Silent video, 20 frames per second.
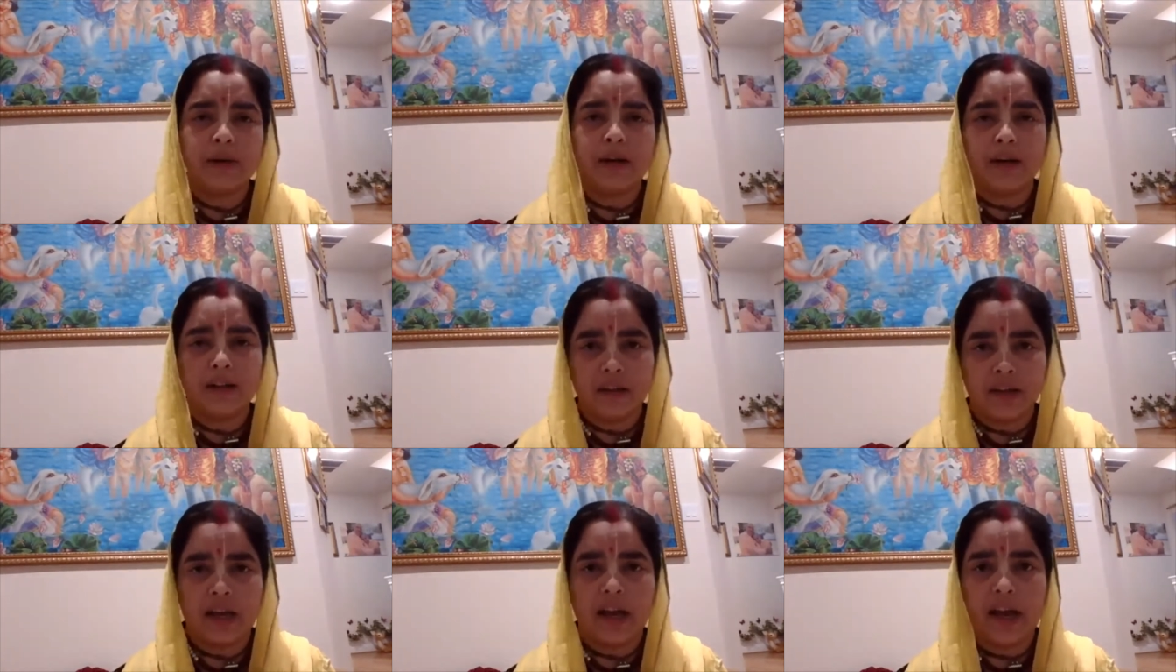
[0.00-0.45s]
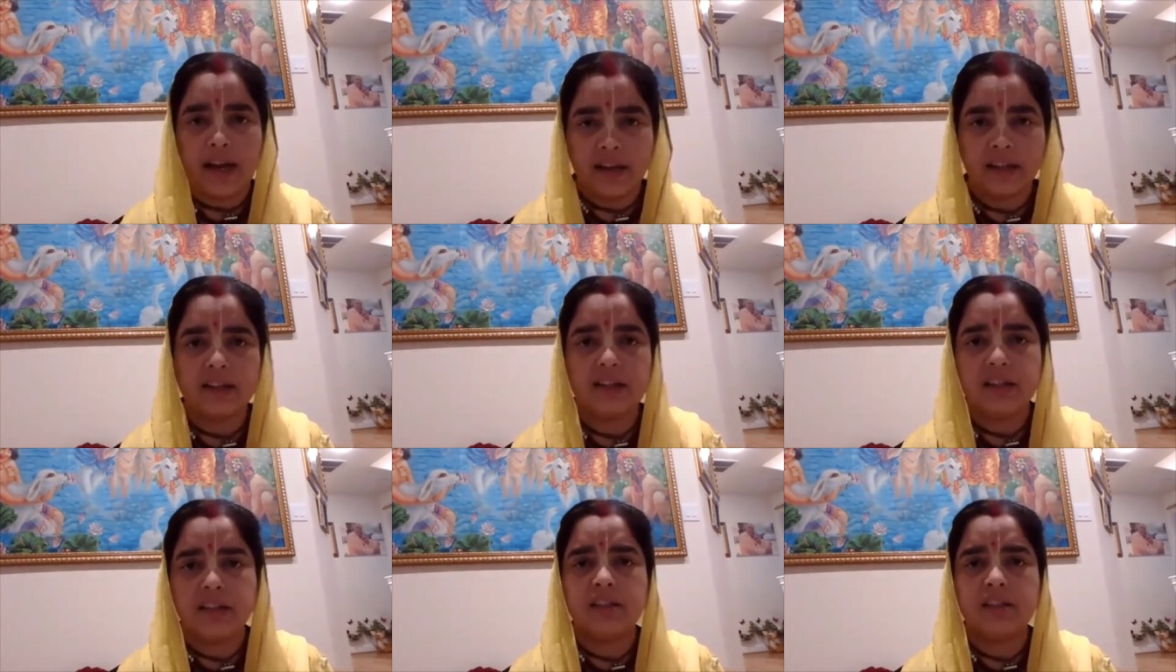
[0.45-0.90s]
I had
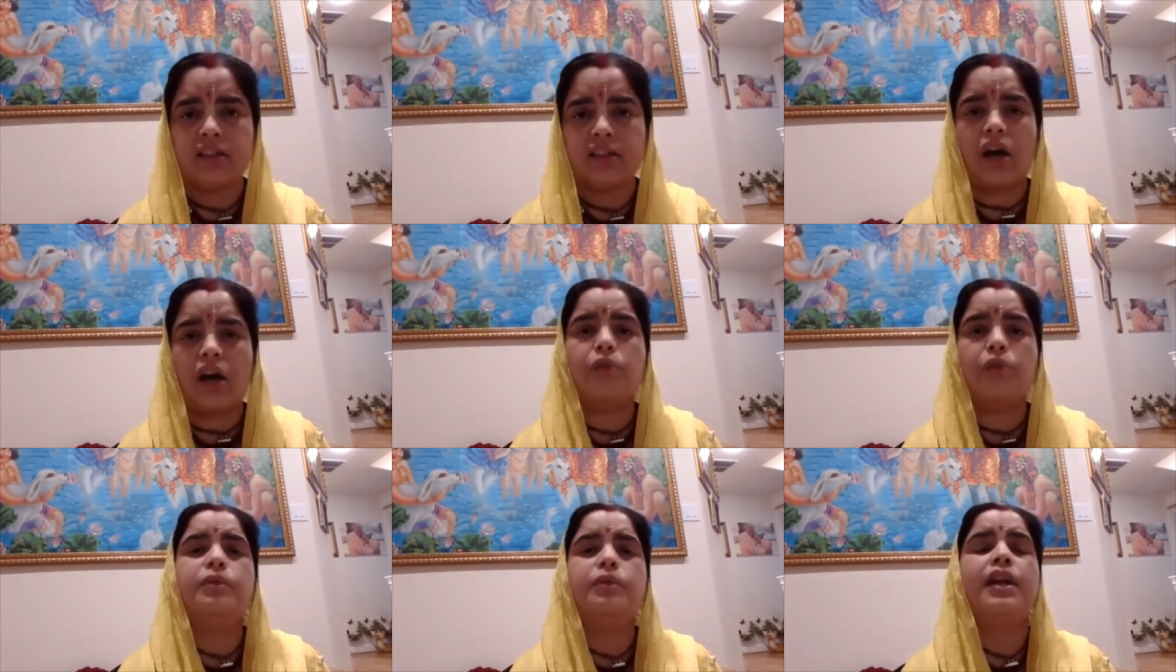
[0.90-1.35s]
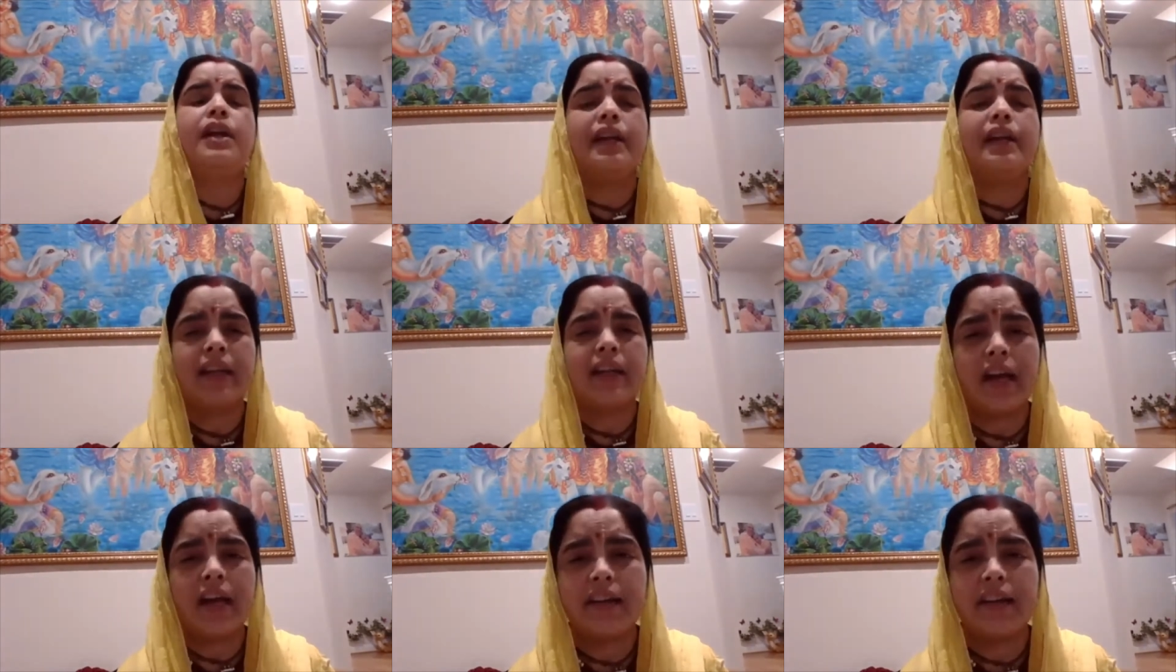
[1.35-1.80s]
this. How will I
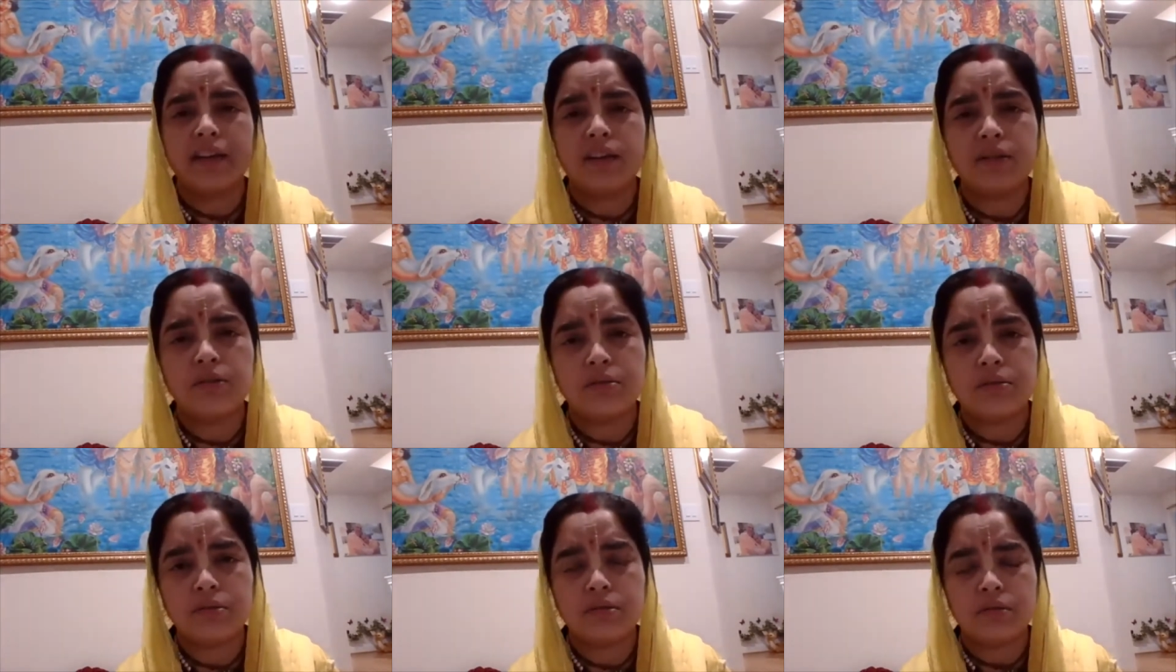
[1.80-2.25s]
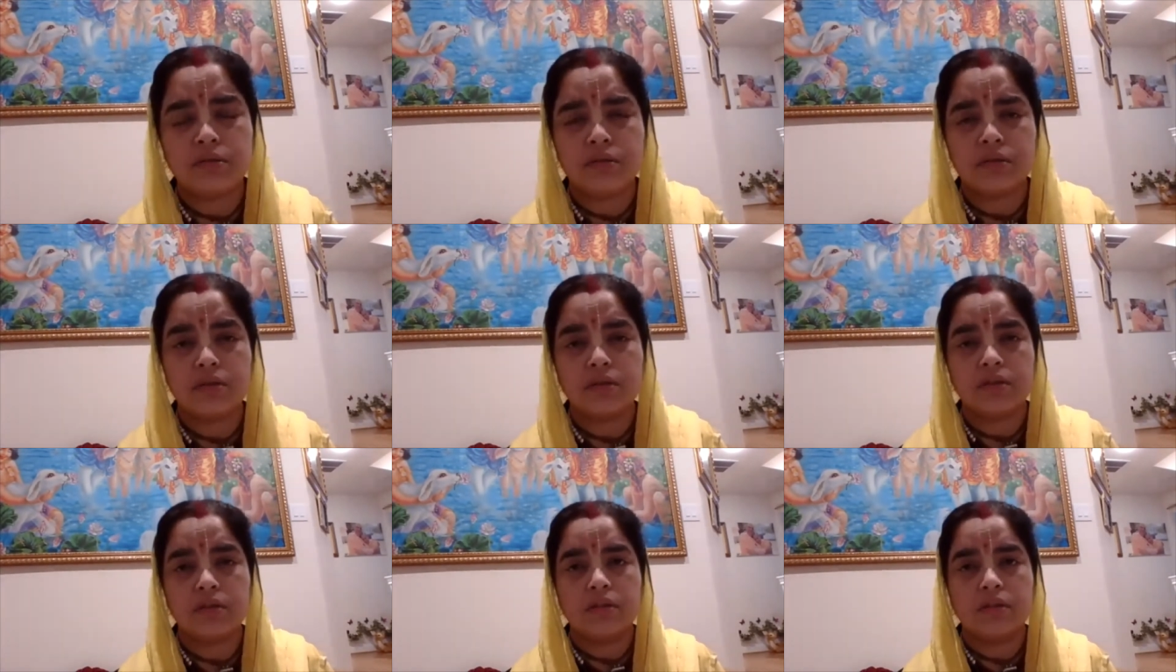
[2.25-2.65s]
carry you?